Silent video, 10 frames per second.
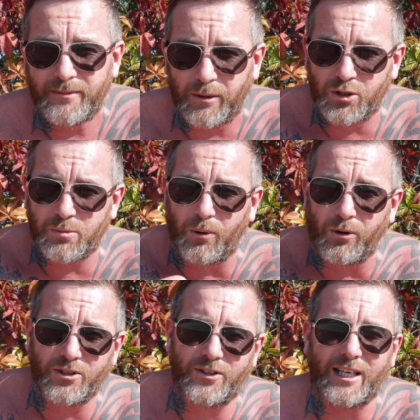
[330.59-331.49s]
Now just
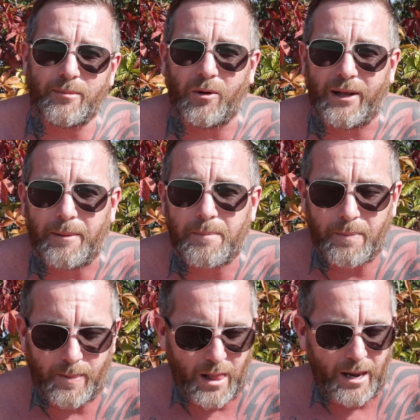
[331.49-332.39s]
pause and think about that.
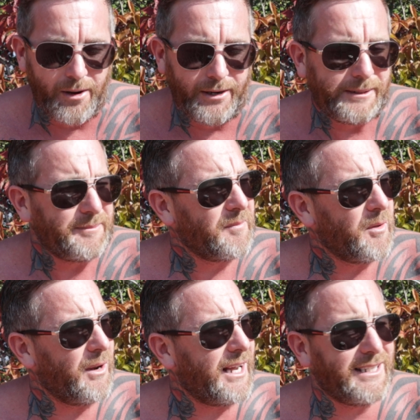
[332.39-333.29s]

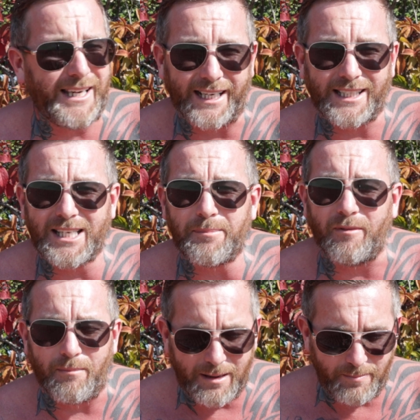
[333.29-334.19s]
Well, I take a sip
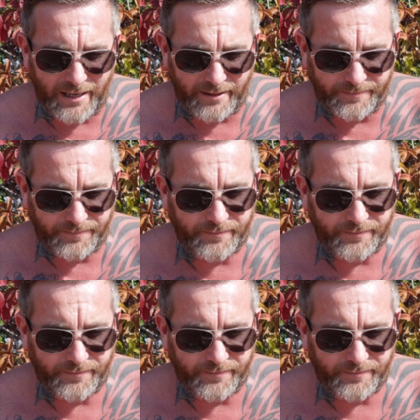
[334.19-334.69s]
of my beer.